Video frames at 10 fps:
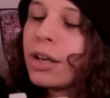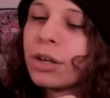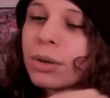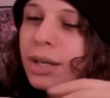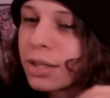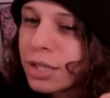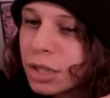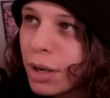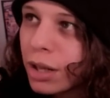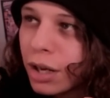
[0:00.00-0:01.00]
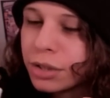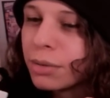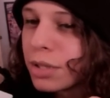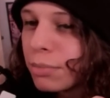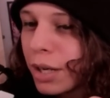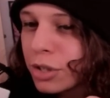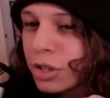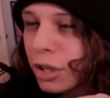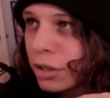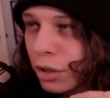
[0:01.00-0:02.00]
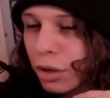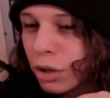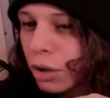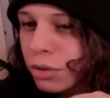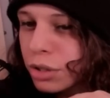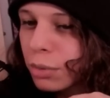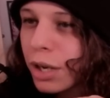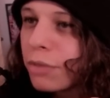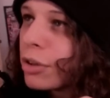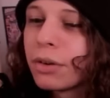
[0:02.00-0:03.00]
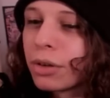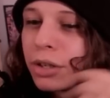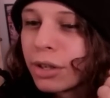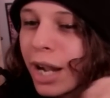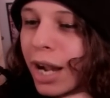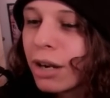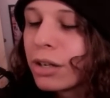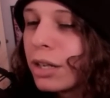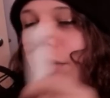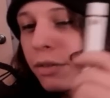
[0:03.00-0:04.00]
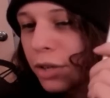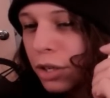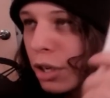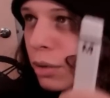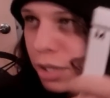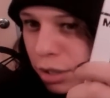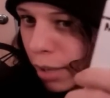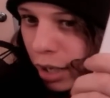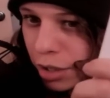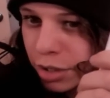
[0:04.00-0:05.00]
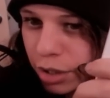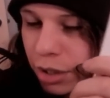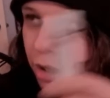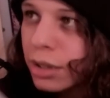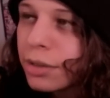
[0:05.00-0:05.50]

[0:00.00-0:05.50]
You don't get the smell on you as much on your clothes or whatever, or in your hair, and even if you do, it smells good.